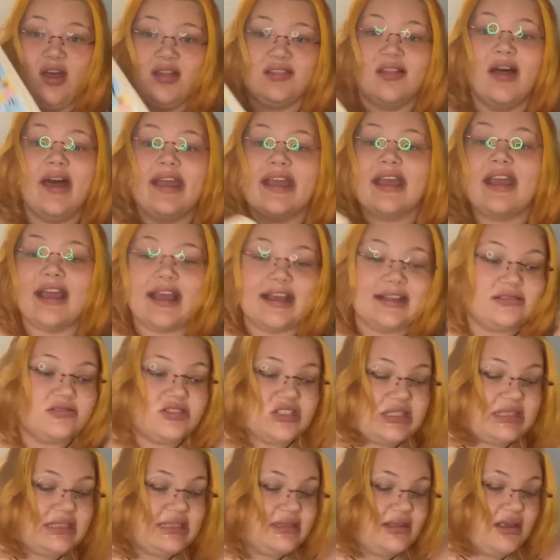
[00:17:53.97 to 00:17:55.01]
Like,
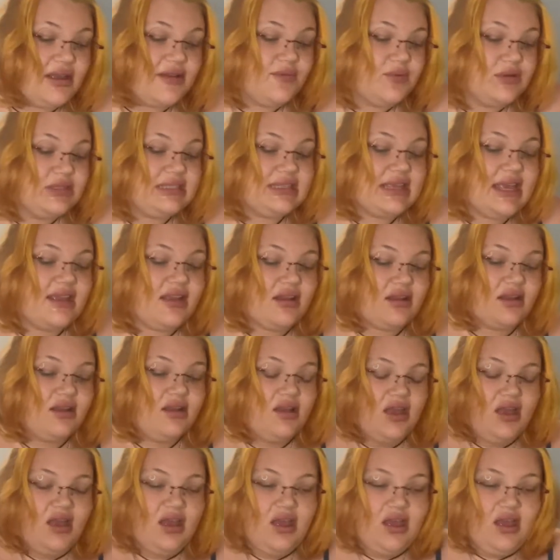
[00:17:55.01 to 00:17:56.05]
it was like
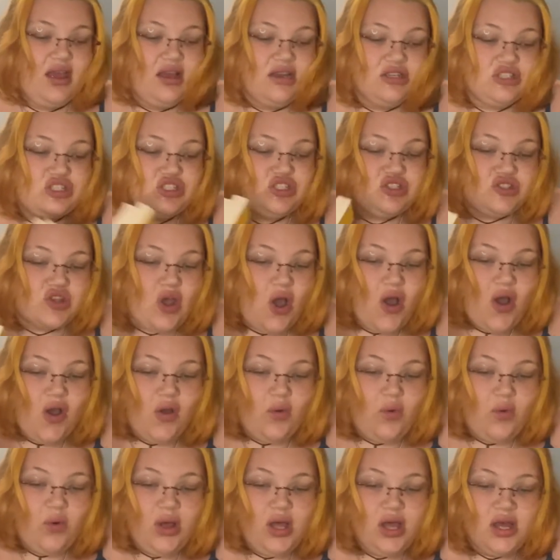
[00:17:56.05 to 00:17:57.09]

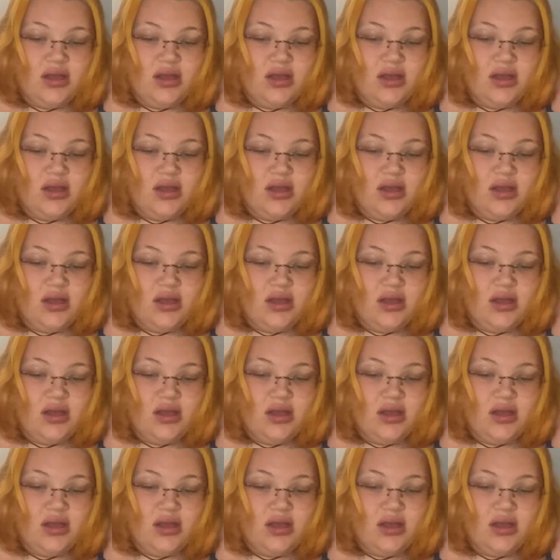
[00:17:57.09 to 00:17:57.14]
so